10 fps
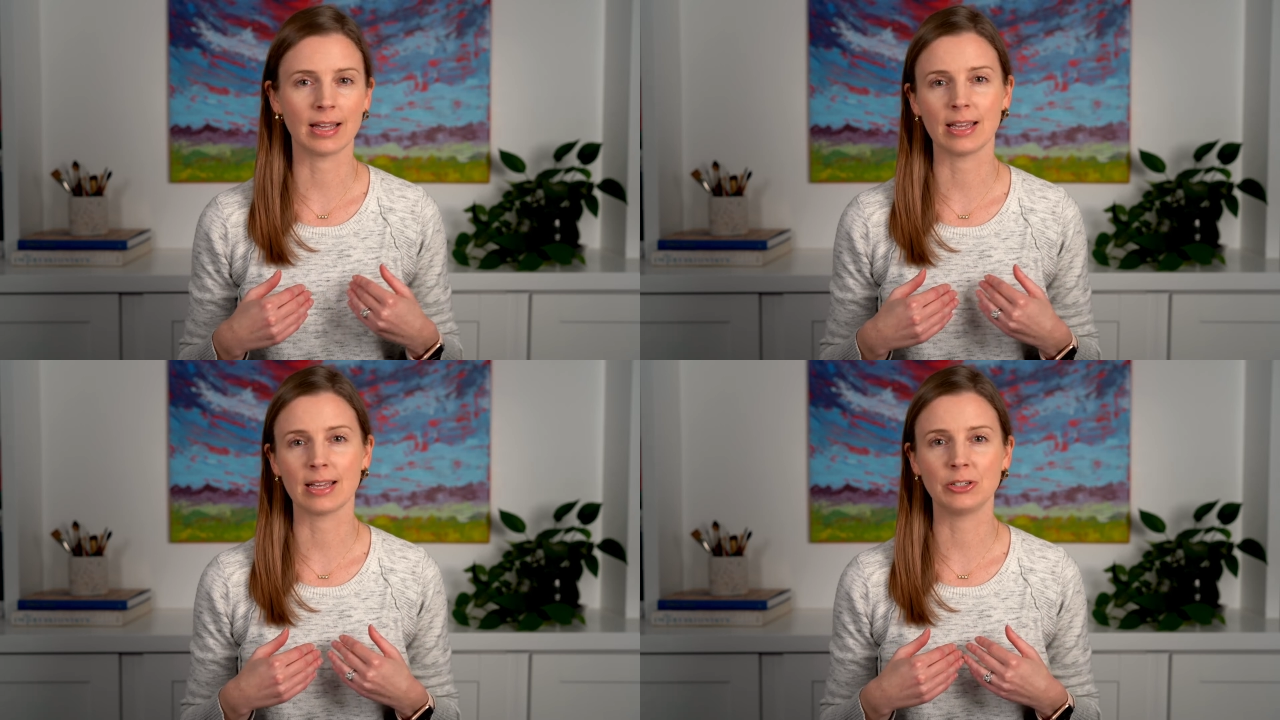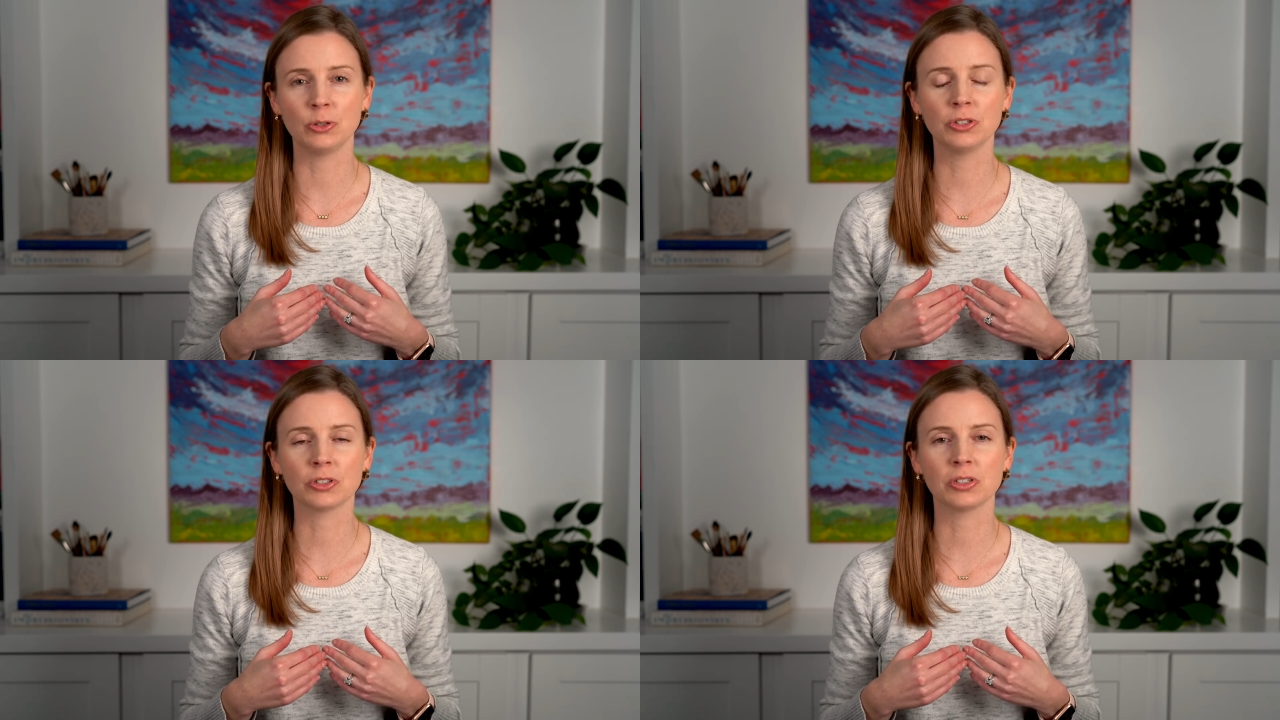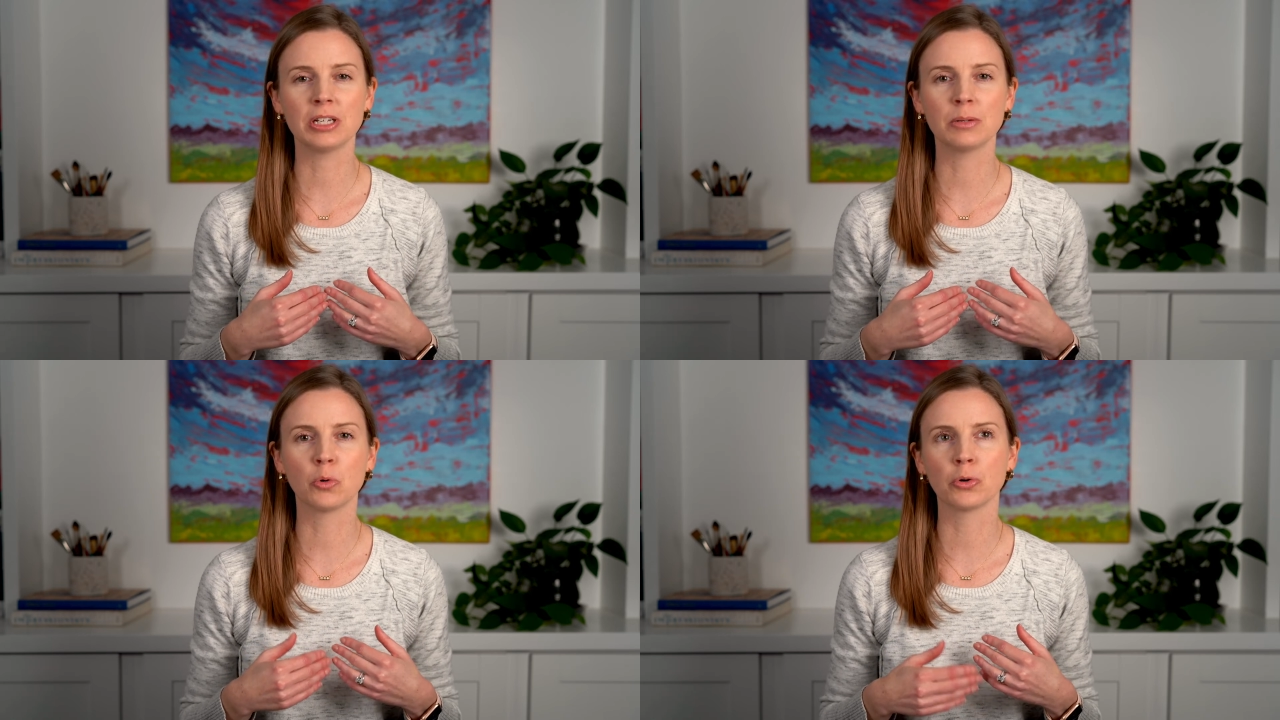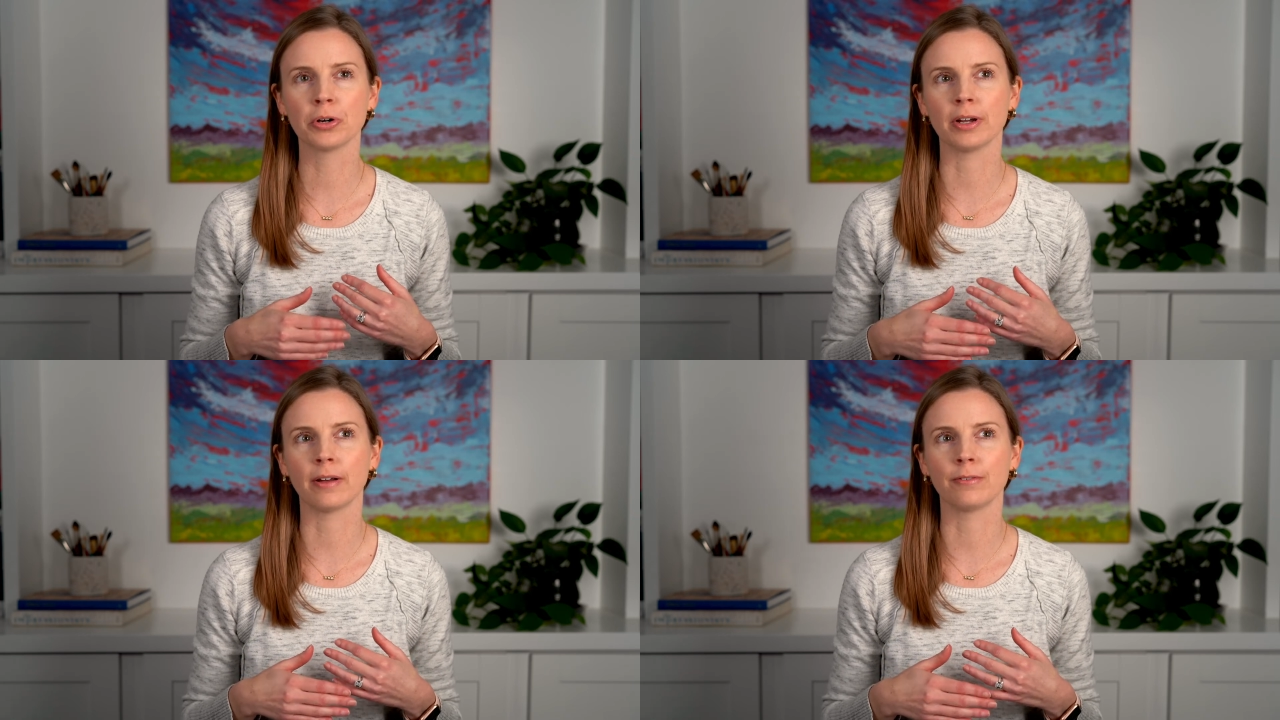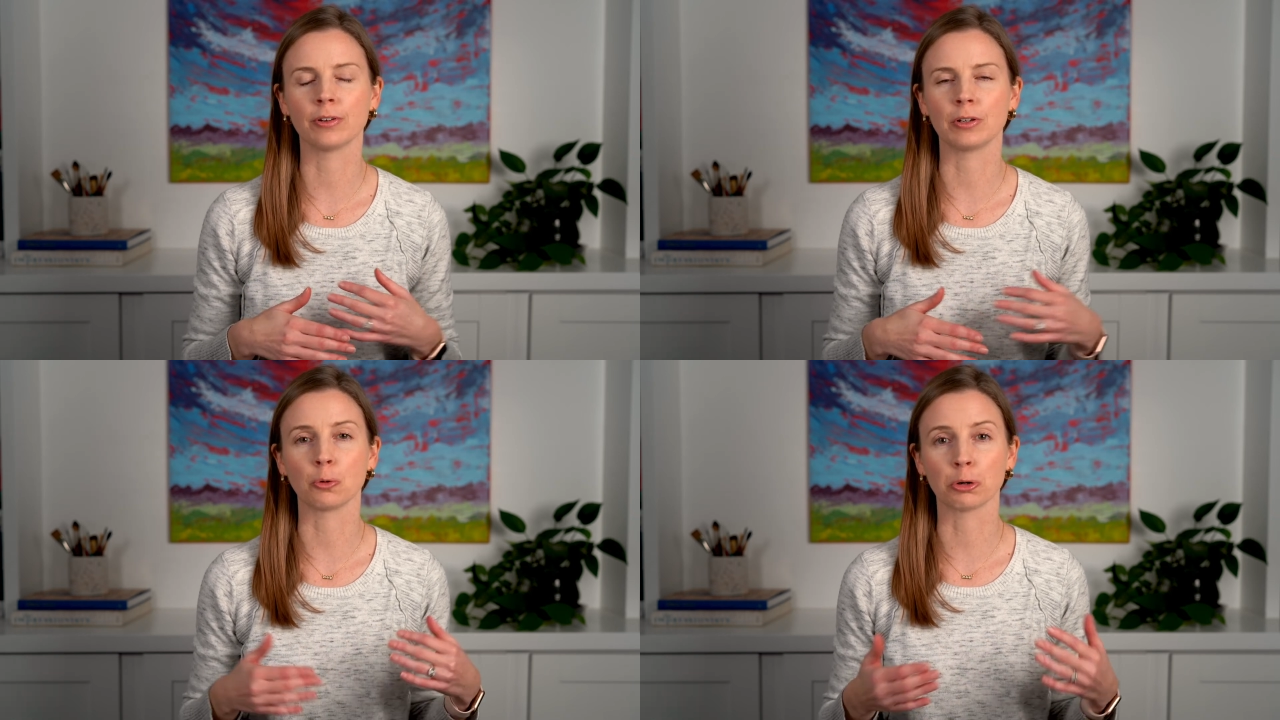and you just need more of
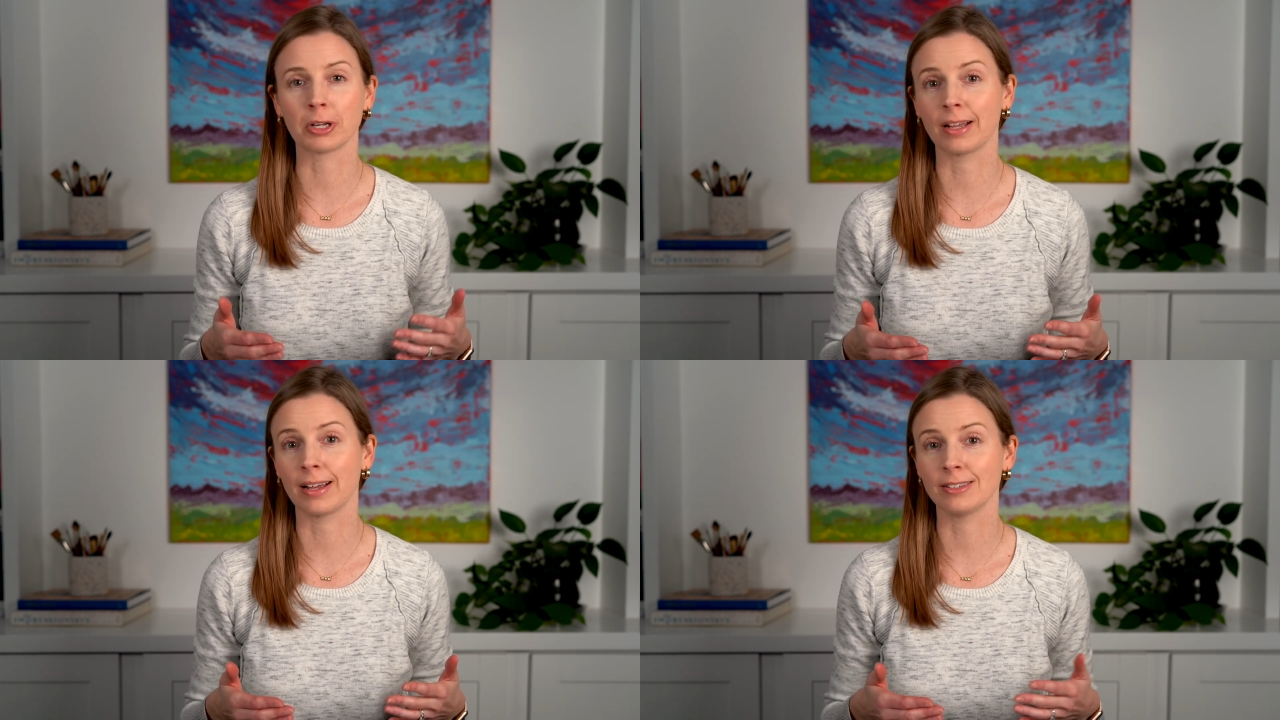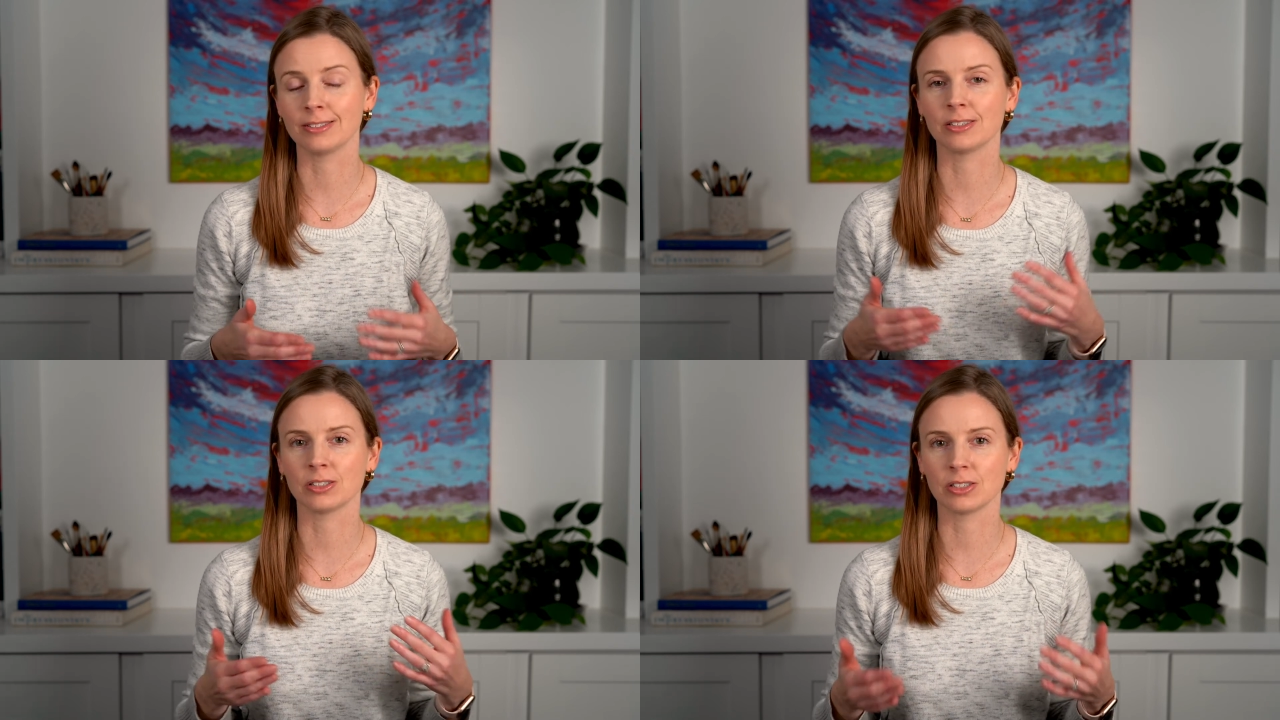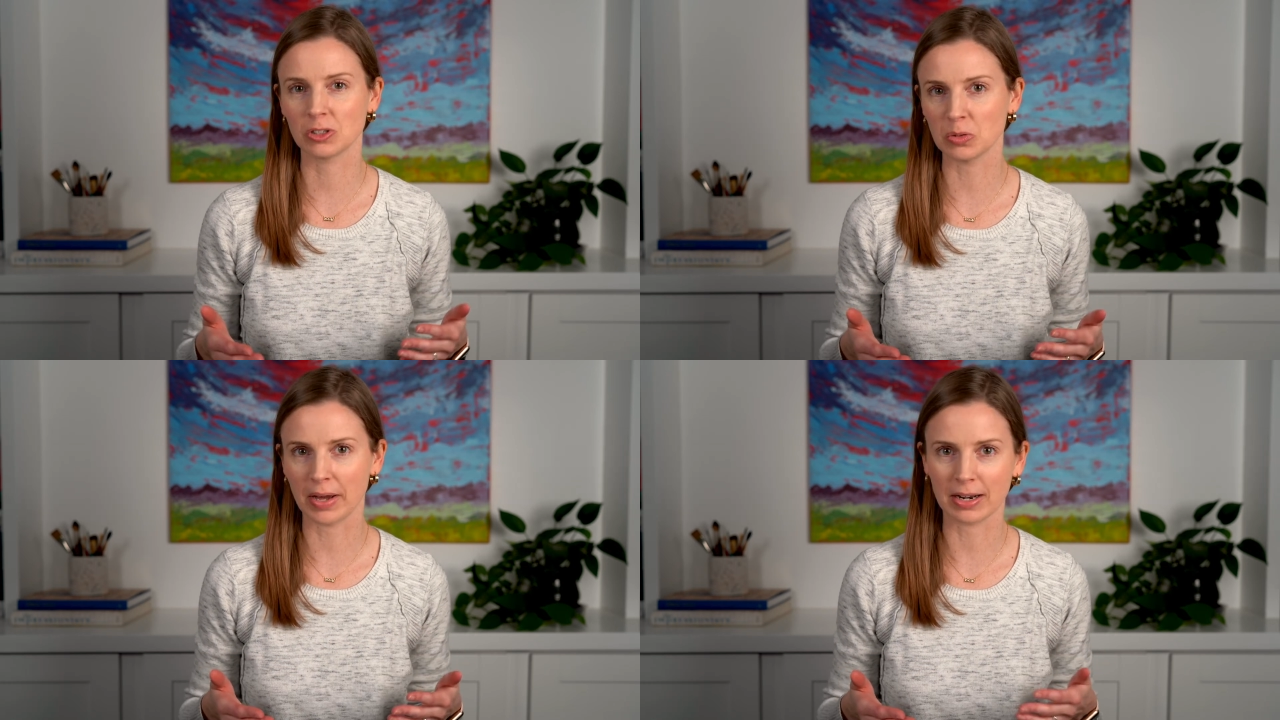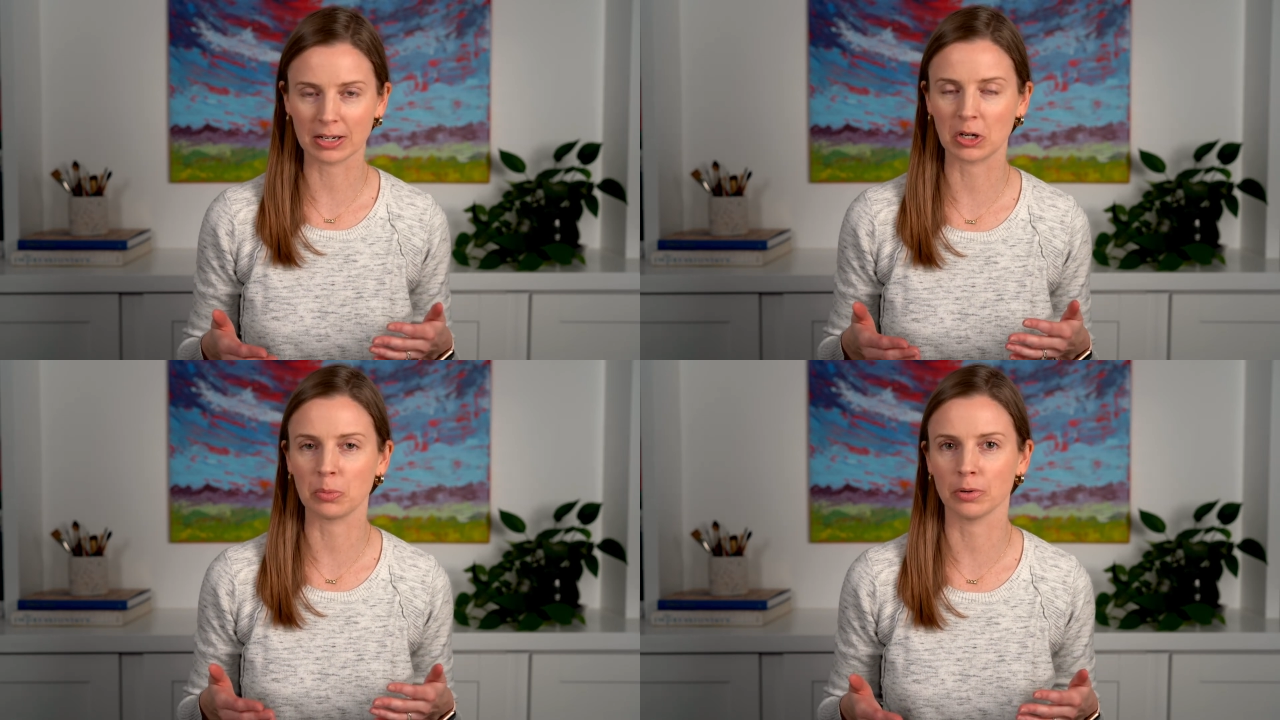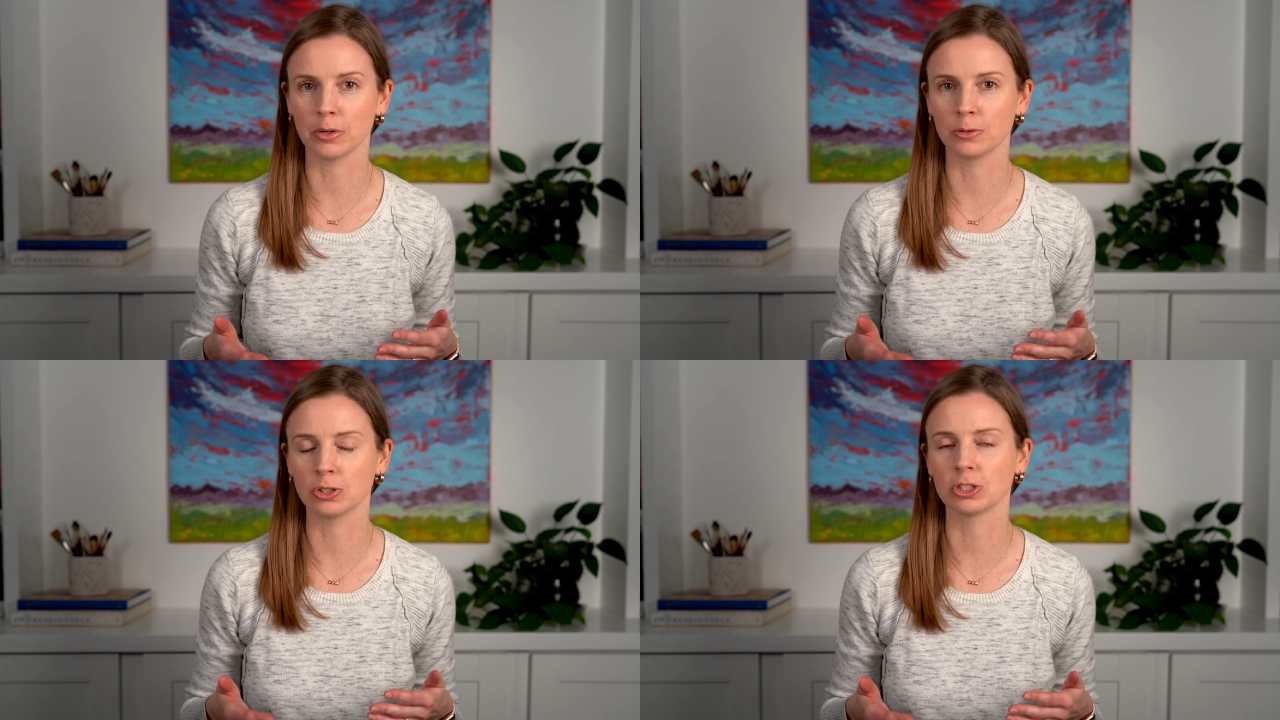an organized, systematic
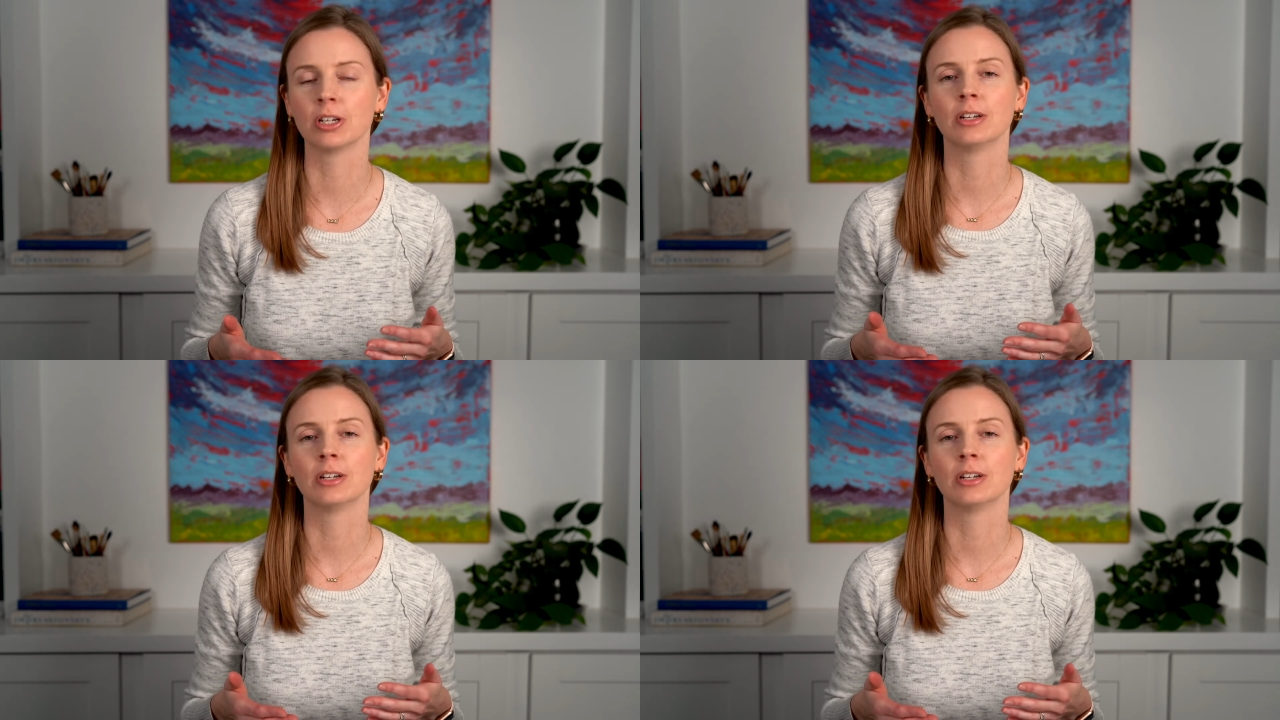approach